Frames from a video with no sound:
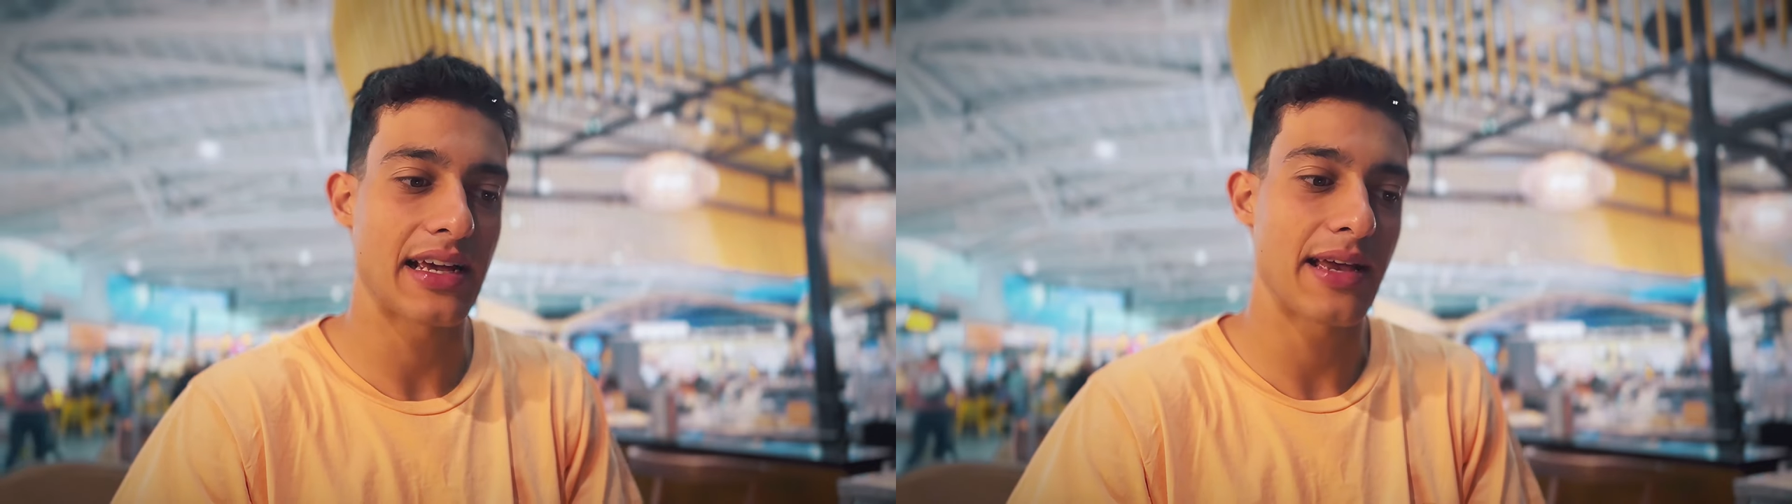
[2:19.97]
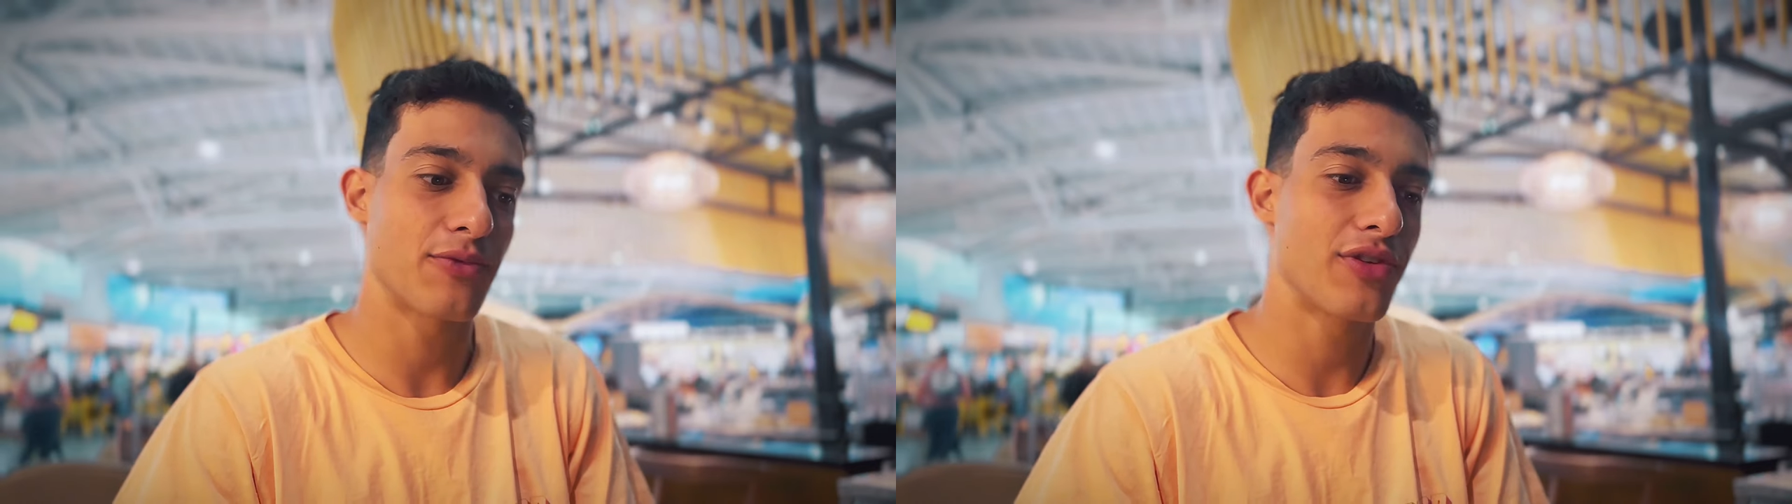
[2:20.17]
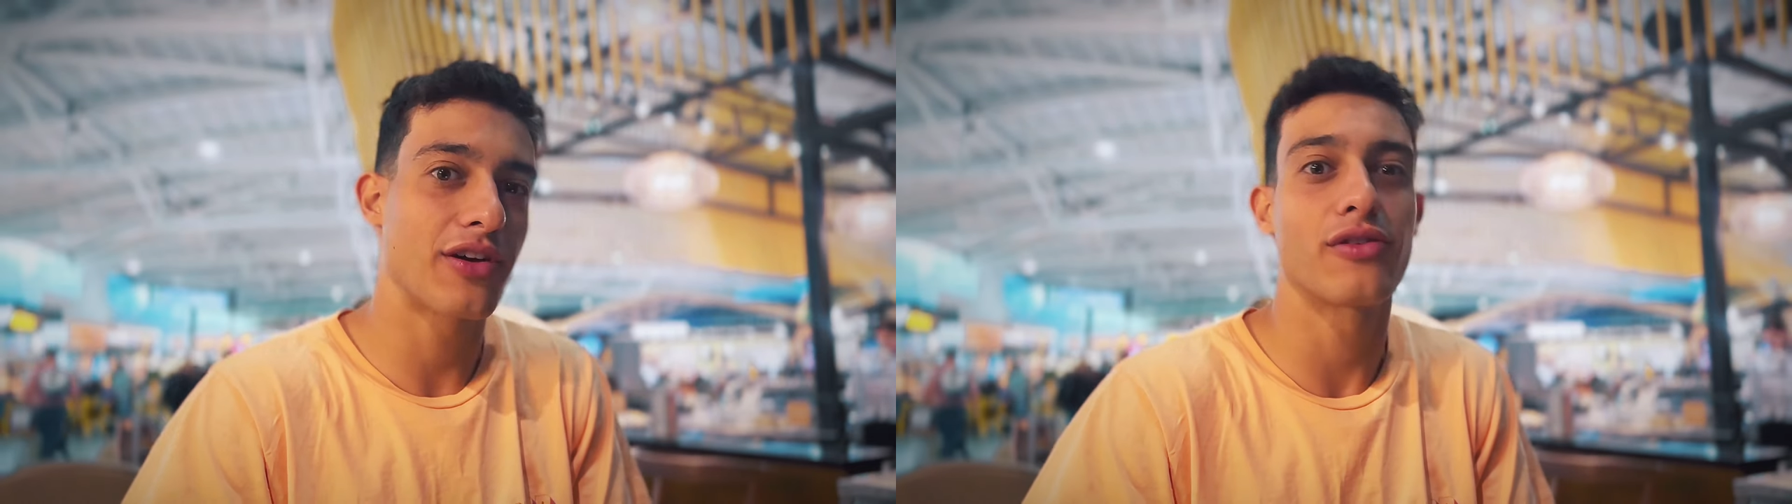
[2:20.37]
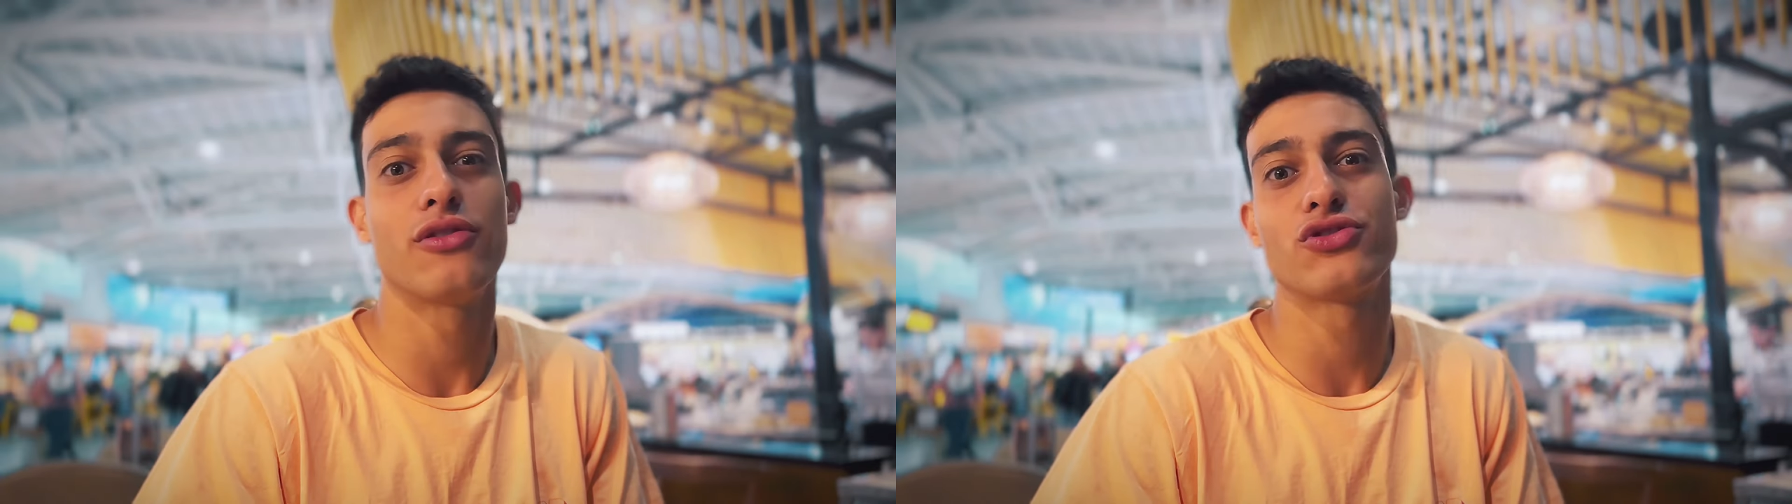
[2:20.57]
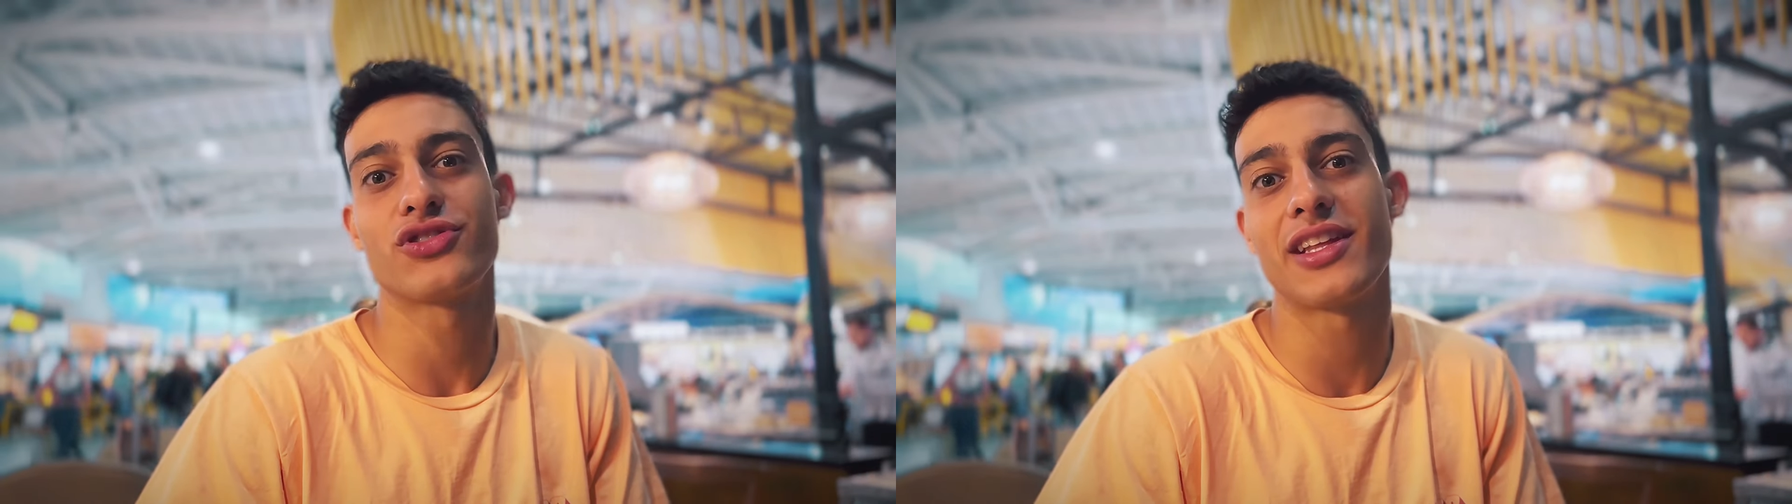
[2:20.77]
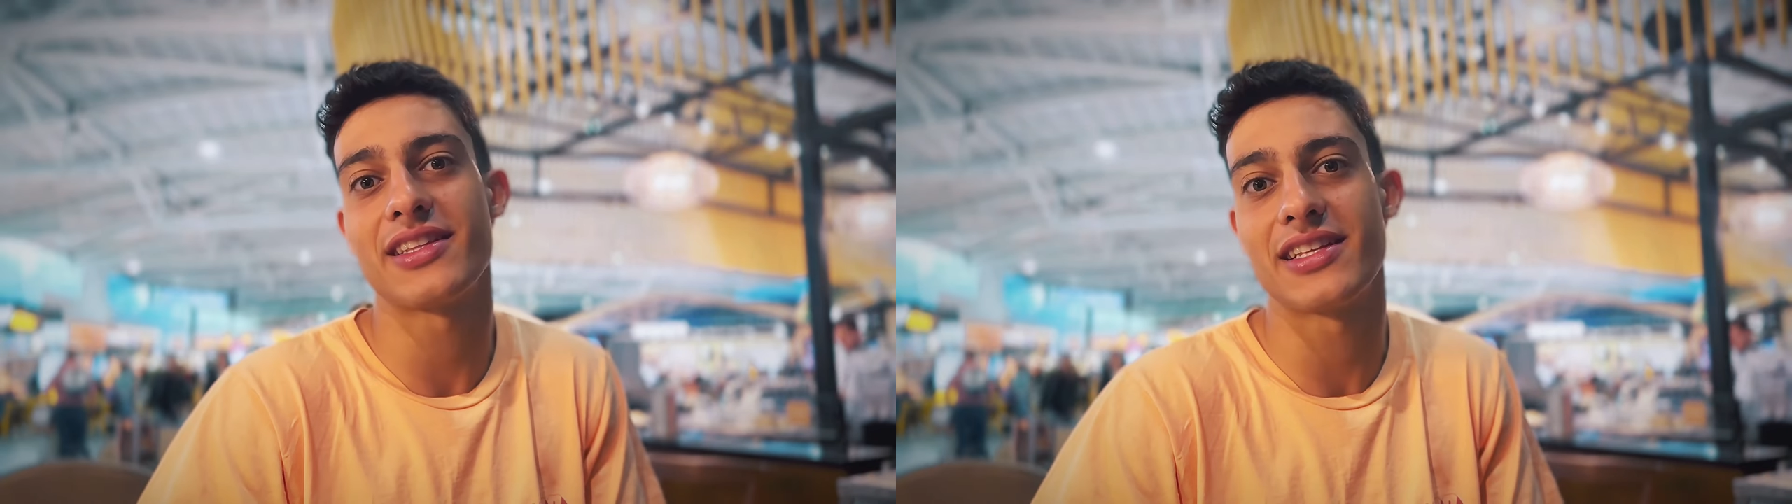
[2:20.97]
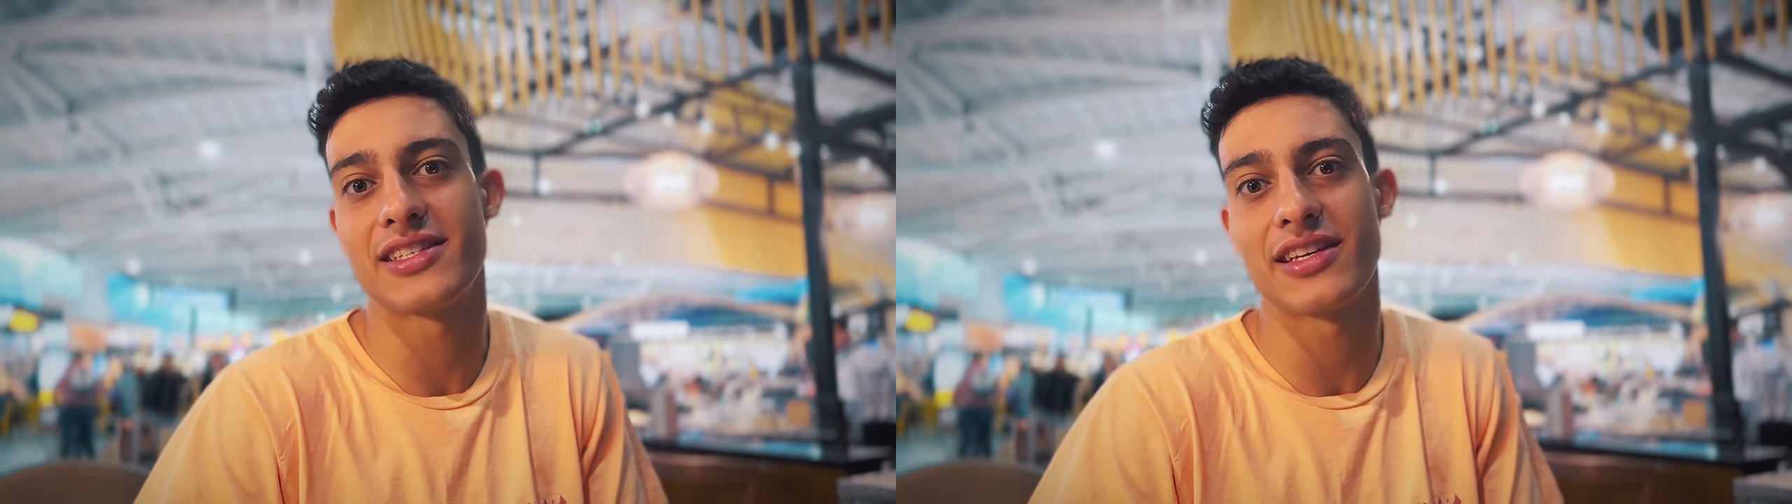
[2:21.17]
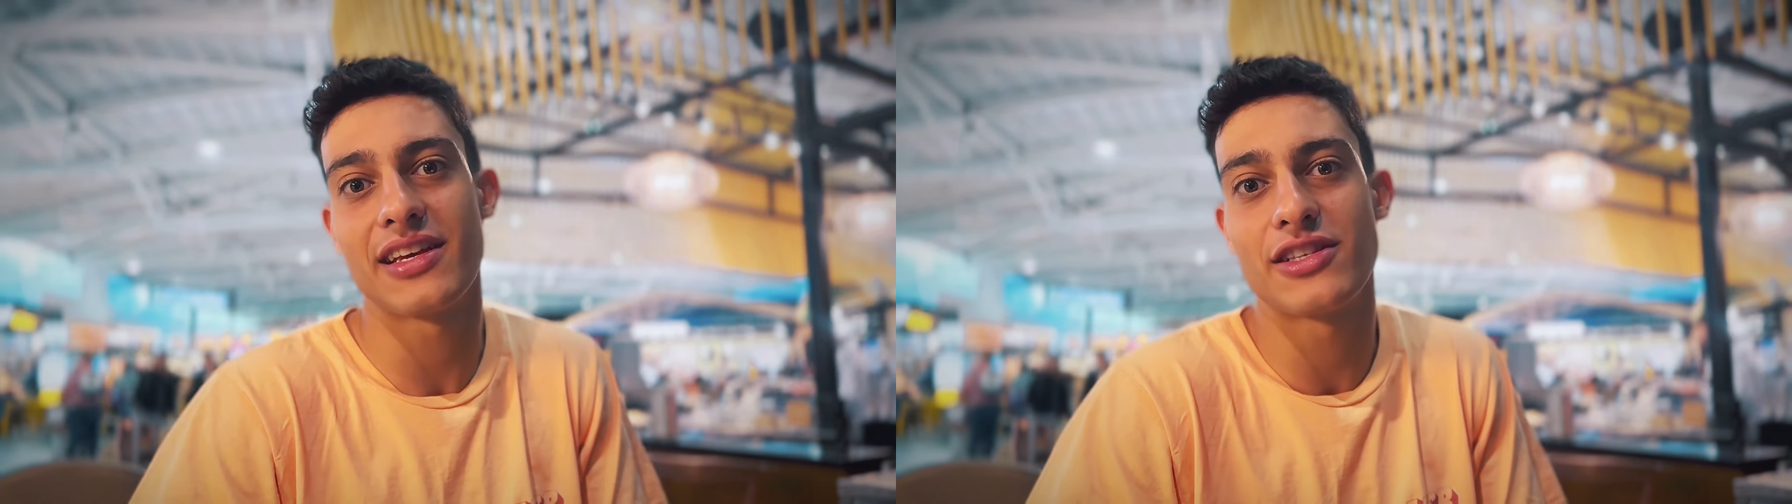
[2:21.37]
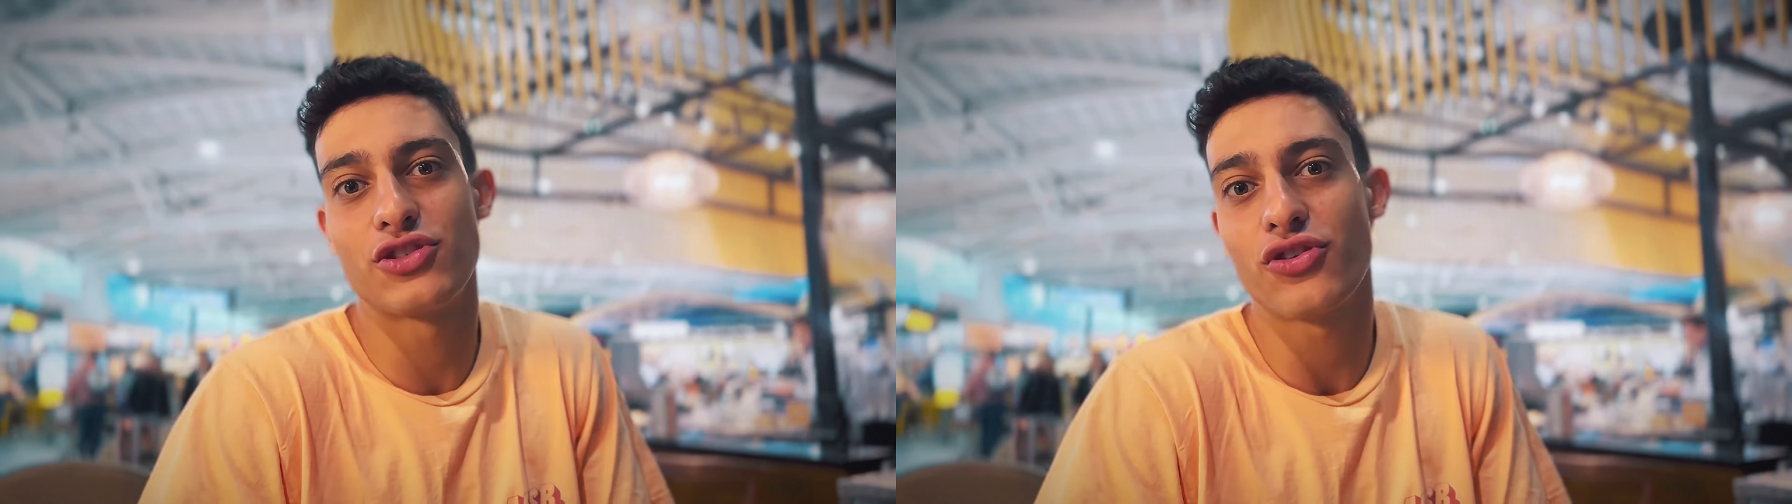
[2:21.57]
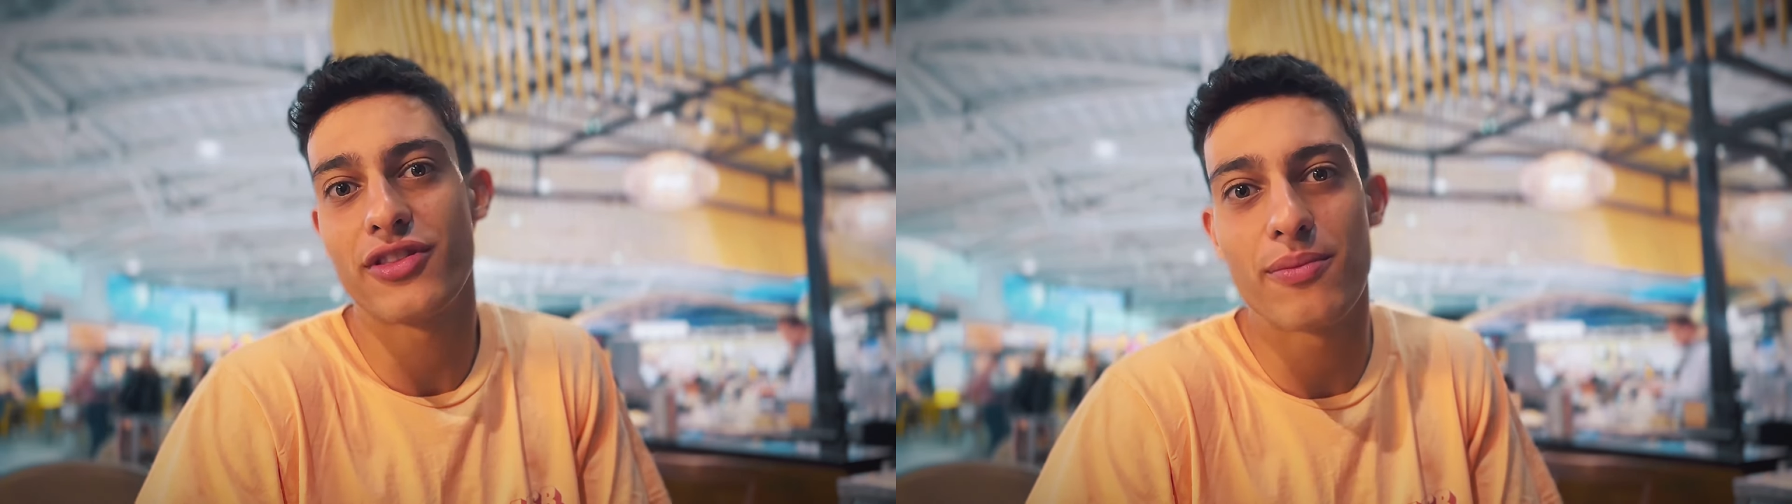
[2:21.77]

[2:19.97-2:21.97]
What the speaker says: came to the conclusion that it's not